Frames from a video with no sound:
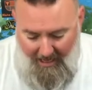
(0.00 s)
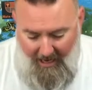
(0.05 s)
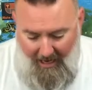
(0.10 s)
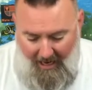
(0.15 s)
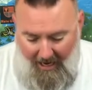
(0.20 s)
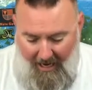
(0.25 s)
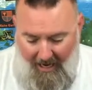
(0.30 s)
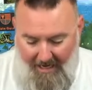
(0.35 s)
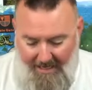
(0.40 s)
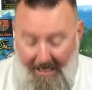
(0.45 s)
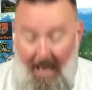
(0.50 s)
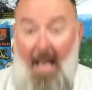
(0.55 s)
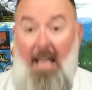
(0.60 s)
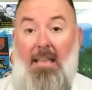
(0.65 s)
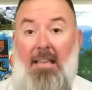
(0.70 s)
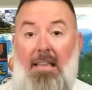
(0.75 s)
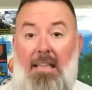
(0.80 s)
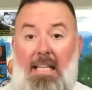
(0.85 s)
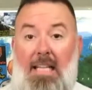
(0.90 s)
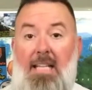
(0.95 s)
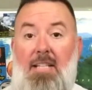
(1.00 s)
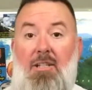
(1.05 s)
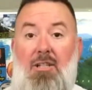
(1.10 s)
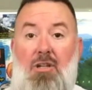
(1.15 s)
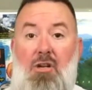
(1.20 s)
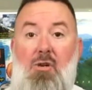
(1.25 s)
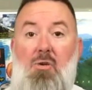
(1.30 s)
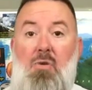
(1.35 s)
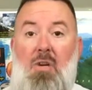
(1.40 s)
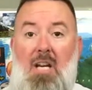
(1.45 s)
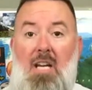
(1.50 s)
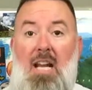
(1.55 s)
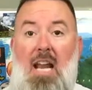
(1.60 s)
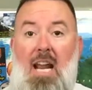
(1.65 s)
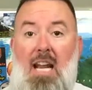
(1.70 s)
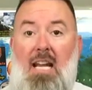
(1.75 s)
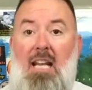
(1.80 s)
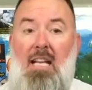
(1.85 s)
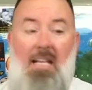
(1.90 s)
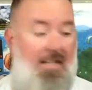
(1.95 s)
and at least 2
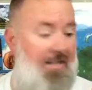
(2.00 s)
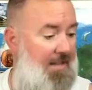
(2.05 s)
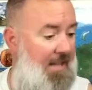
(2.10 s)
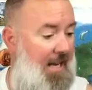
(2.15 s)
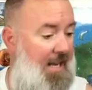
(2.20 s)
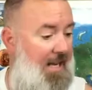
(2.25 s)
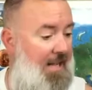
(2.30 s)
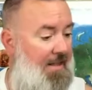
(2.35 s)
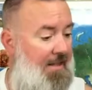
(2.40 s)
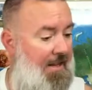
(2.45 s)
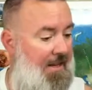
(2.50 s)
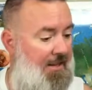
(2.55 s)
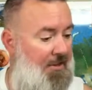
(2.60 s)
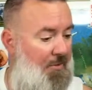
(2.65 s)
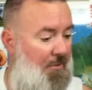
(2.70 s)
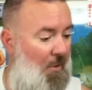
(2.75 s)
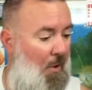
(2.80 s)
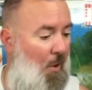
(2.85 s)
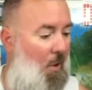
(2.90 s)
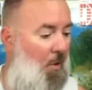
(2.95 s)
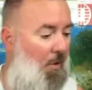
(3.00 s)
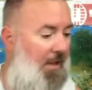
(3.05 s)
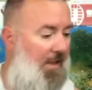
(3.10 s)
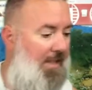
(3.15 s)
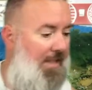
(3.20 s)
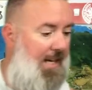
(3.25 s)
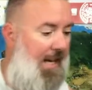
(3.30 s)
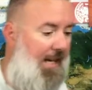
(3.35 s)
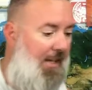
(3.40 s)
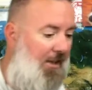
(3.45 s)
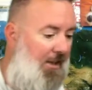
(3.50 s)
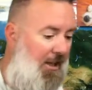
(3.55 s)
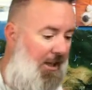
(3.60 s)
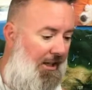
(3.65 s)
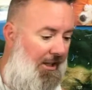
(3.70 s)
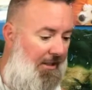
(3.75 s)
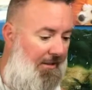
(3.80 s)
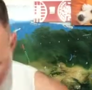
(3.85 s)
Canadians in this roll. Let's take a look.